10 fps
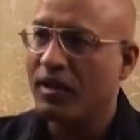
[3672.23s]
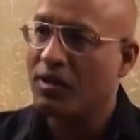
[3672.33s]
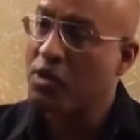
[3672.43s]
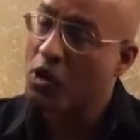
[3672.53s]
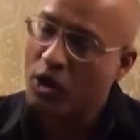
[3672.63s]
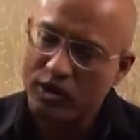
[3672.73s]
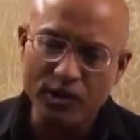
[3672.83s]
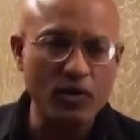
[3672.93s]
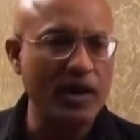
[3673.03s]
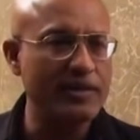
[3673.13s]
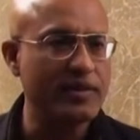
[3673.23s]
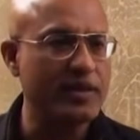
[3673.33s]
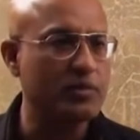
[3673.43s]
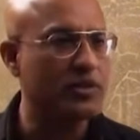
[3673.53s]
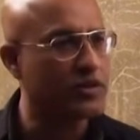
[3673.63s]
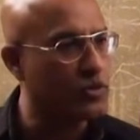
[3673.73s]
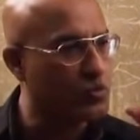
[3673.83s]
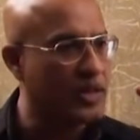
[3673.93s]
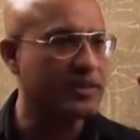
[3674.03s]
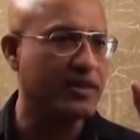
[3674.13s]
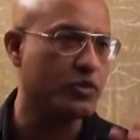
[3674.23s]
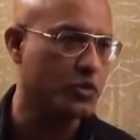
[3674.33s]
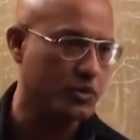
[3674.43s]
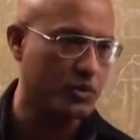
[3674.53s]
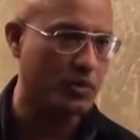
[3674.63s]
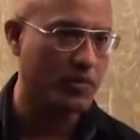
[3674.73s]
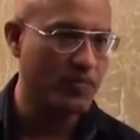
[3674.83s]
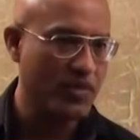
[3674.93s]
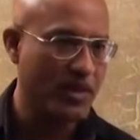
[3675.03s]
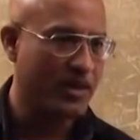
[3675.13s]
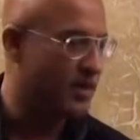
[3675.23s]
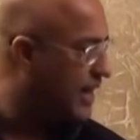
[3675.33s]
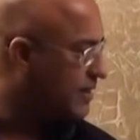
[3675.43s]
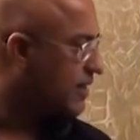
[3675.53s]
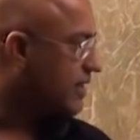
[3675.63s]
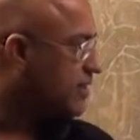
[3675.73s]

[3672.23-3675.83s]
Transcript: Non-neutralizing antibodies. This is one thing you should know, right?